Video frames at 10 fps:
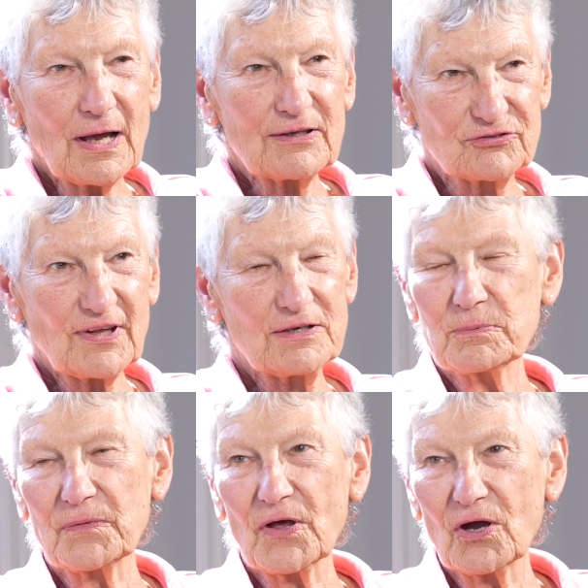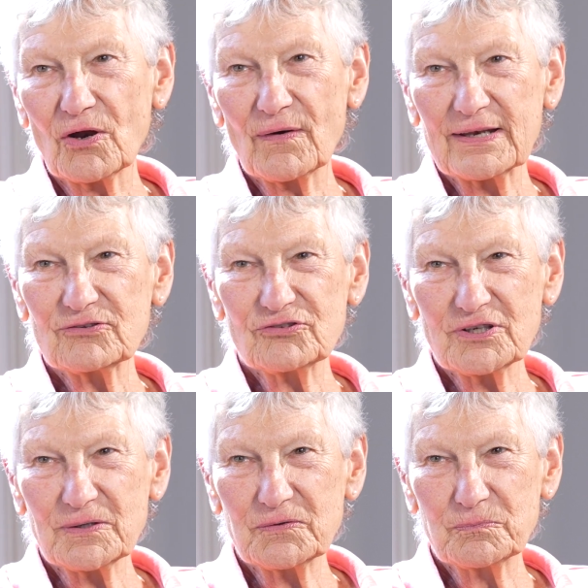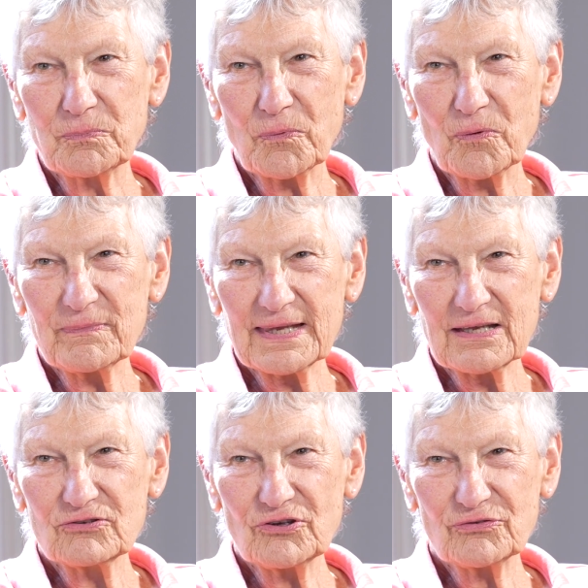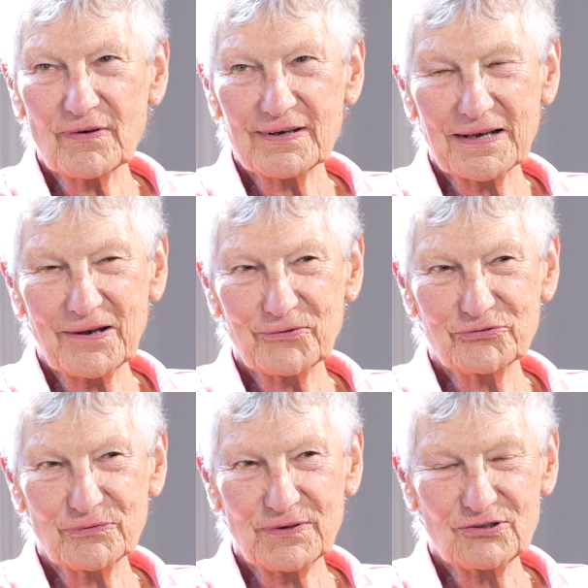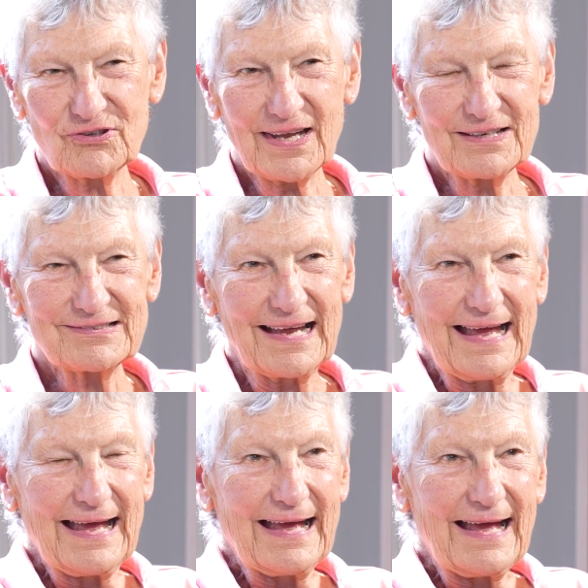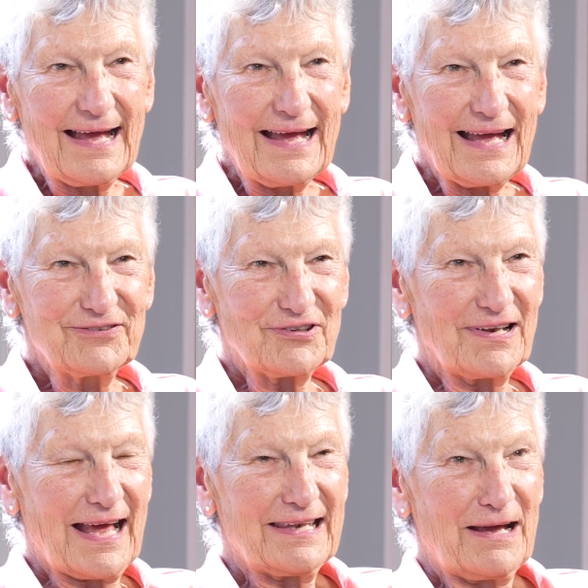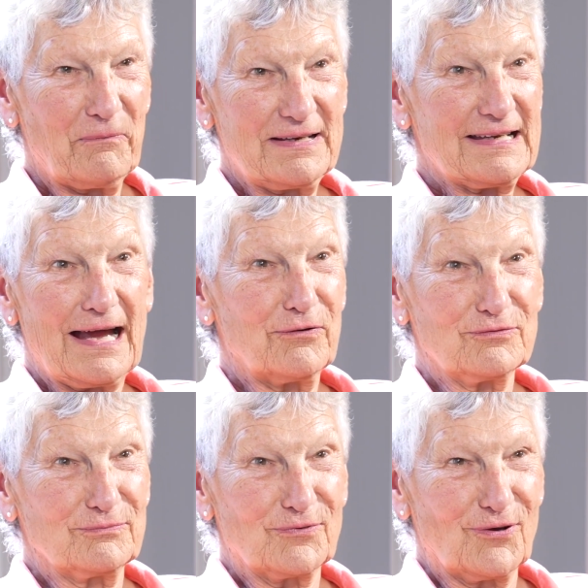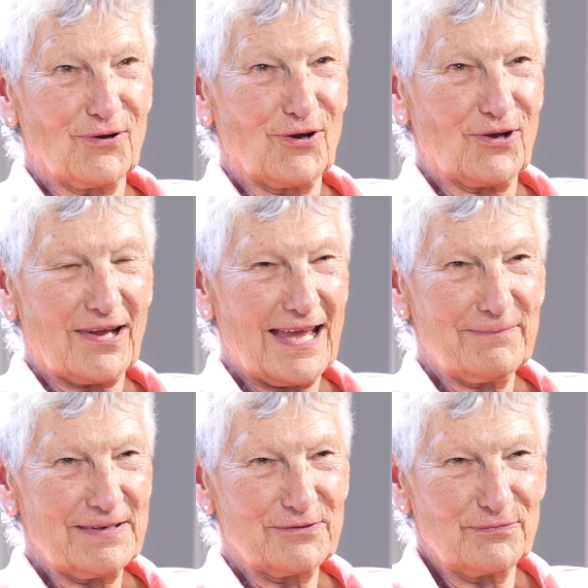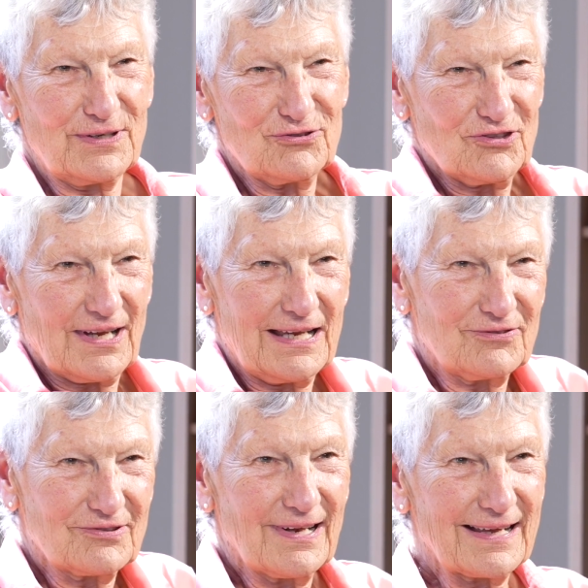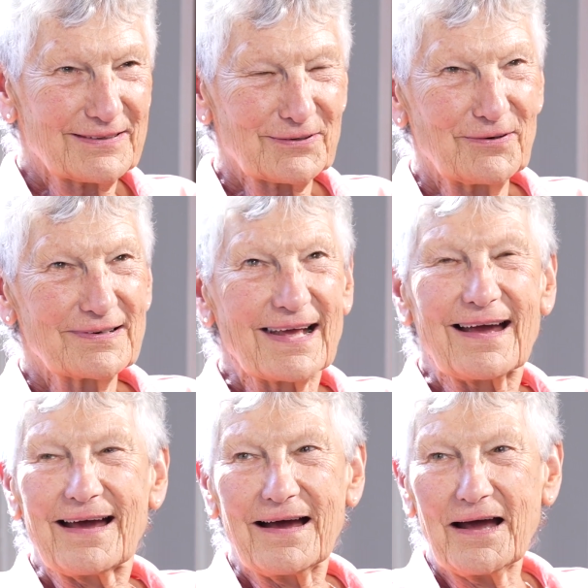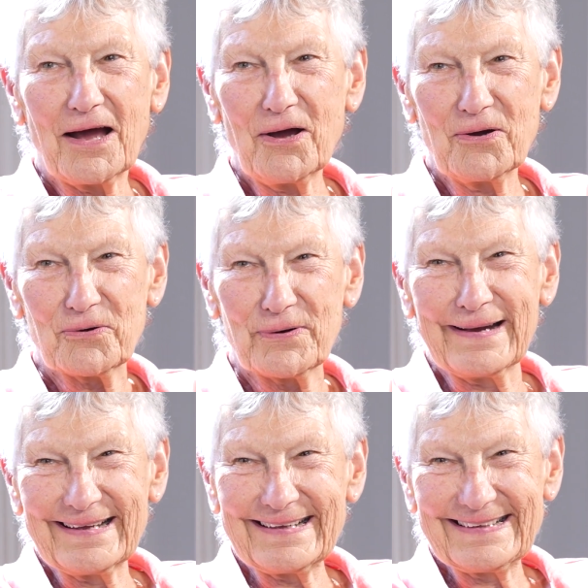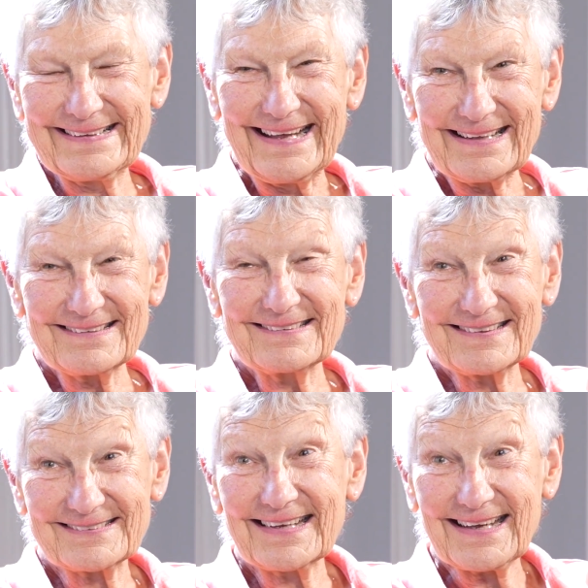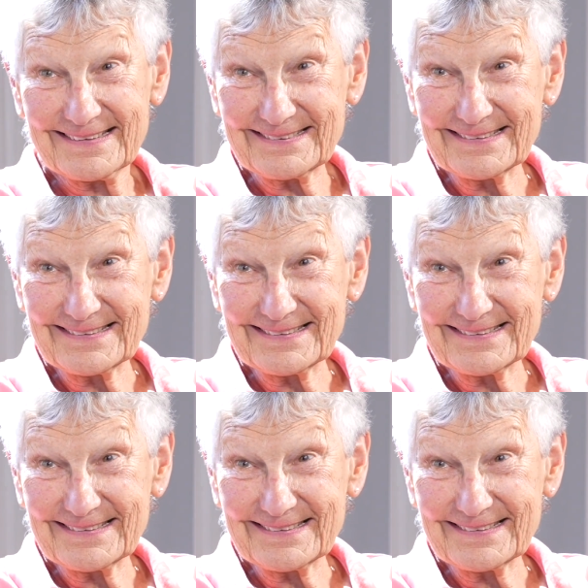I stayed with her and she brought me in. She's very close to VGH. And I went out and came into VGH and I thought, oh, this is it.